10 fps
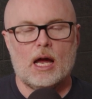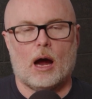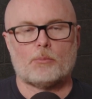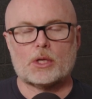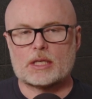
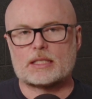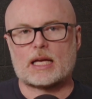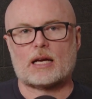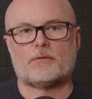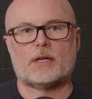I'm really
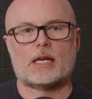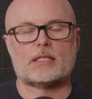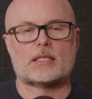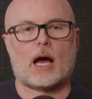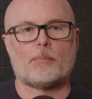excited for today's
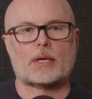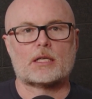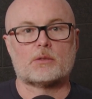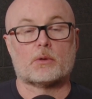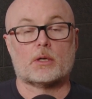topic
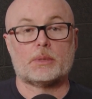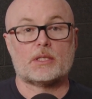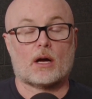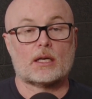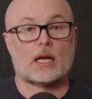because we're going to be
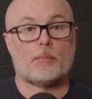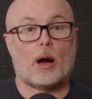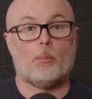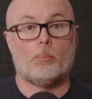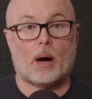talking
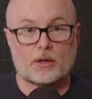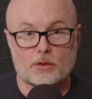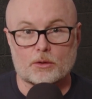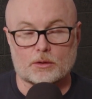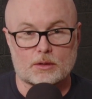about
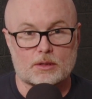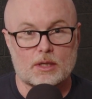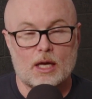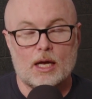bundles.